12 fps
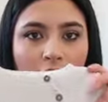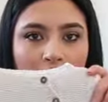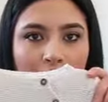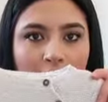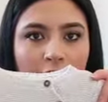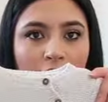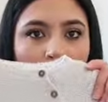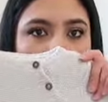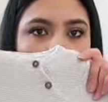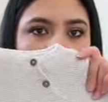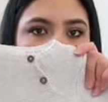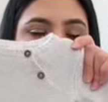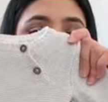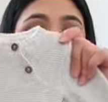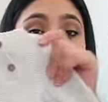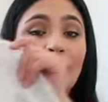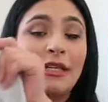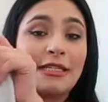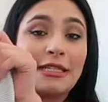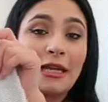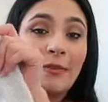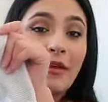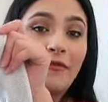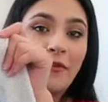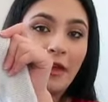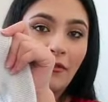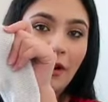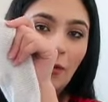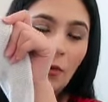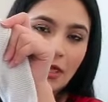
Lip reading: you, it is a newborn size, but this is like my favorite